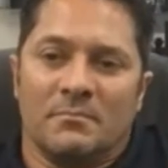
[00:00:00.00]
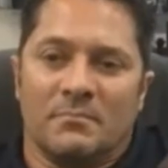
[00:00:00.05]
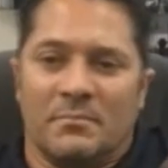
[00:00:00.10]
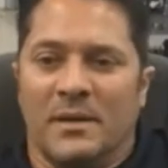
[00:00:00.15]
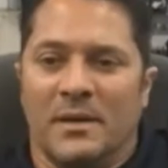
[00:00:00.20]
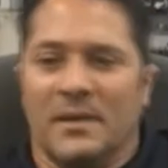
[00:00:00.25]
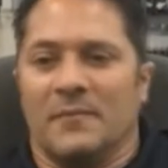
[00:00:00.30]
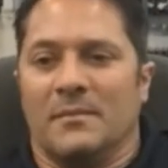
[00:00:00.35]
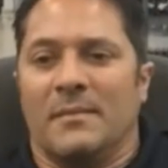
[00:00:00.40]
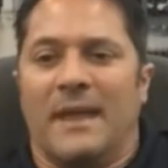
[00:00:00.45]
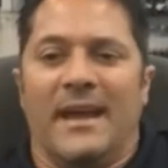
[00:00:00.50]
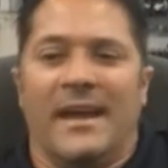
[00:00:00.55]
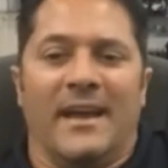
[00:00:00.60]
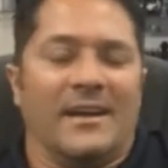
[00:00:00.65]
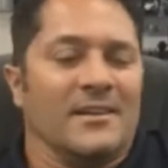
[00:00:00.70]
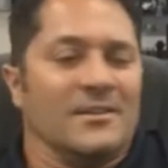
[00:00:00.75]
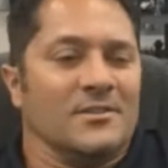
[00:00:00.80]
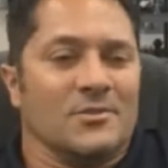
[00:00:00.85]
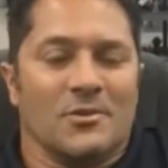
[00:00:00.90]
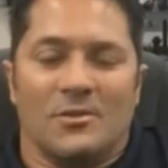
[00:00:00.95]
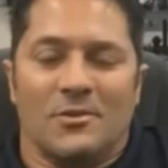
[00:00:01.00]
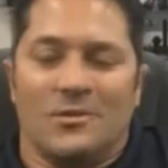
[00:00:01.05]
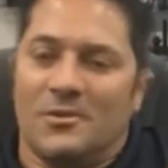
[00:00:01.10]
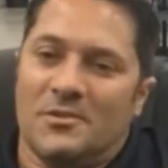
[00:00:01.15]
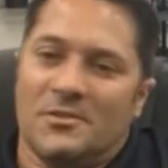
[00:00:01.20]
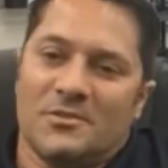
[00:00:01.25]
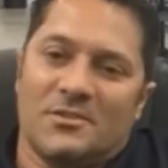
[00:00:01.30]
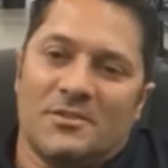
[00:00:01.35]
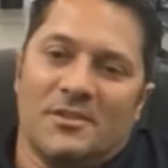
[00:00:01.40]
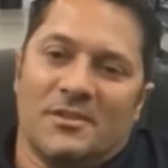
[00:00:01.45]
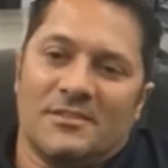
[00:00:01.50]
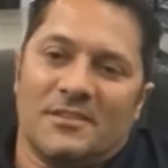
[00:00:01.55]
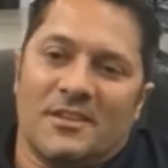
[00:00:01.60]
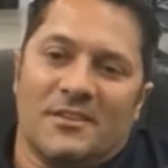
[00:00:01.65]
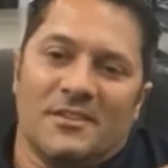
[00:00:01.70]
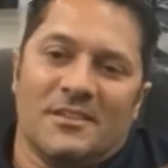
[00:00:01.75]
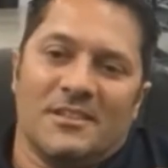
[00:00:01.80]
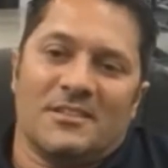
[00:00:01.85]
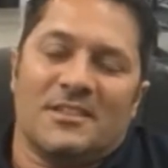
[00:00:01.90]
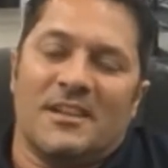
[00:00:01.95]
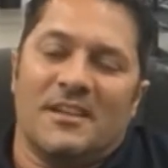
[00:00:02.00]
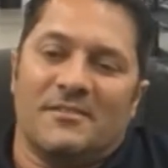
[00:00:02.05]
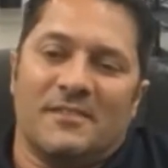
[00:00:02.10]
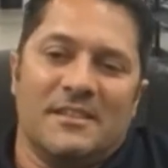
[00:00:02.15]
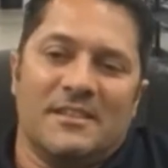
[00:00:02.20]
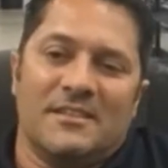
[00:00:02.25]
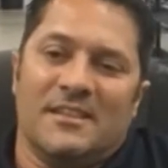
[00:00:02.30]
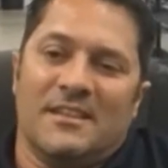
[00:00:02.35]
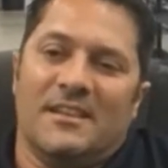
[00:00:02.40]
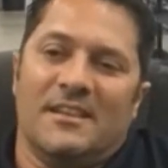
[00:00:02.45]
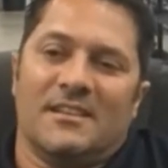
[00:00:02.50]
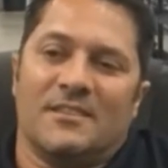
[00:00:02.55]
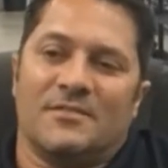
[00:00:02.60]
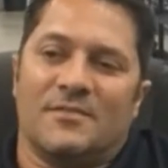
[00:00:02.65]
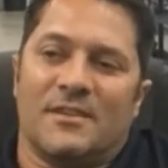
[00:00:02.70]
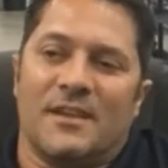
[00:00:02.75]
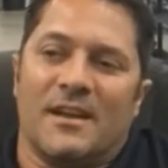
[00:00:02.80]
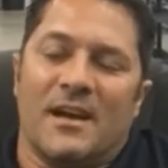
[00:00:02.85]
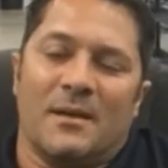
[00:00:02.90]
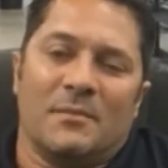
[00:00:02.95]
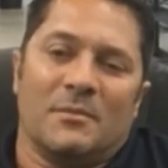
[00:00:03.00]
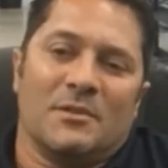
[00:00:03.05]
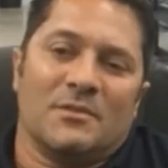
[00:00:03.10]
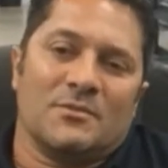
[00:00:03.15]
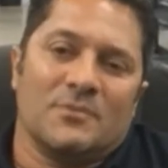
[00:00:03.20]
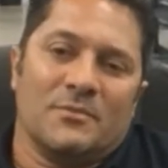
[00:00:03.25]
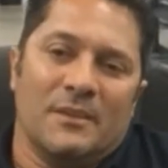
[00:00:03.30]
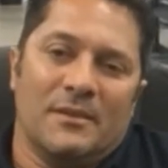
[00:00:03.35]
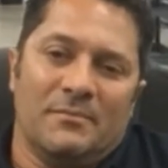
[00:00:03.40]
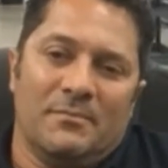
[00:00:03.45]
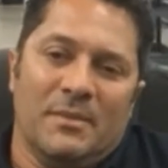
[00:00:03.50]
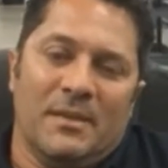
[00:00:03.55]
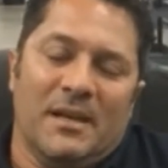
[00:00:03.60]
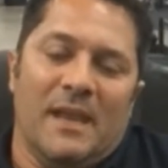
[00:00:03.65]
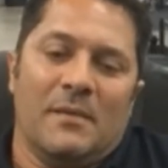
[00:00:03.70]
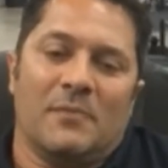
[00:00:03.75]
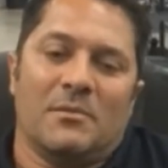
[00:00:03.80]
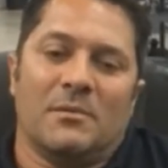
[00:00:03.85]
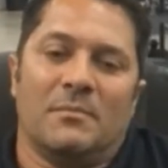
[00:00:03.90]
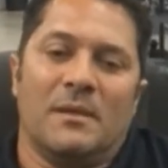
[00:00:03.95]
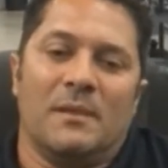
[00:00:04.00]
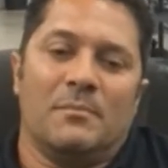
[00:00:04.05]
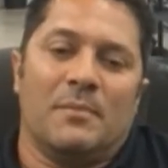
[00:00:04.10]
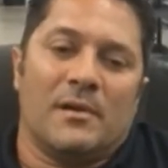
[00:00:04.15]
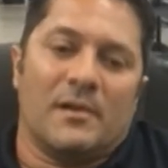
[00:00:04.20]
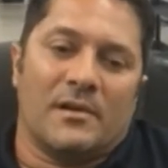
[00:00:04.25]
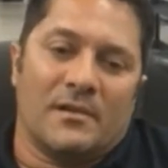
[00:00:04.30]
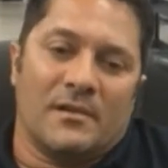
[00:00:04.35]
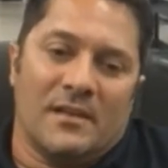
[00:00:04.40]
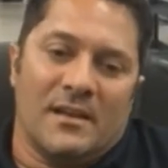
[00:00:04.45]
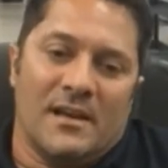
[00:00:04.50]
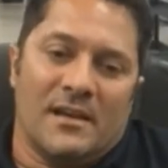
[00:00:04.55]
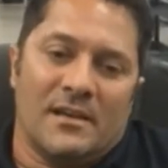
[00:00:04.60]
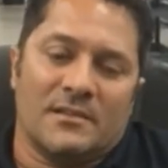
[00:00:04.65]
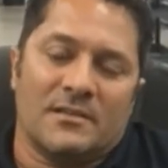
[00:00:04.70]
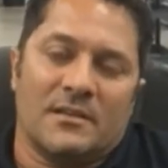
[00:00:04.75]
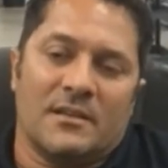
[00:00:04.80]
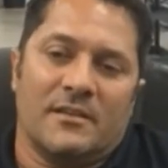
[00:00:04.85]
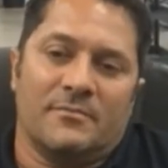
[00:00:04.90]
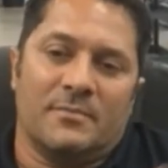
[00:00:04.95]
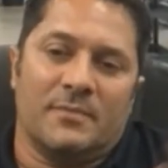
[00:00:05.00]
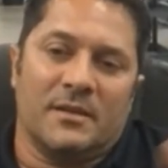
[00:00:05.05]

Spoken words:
Built him hand controls, does all this stuff. He does phenomenal. So we've been able to be part of a lot of stuff.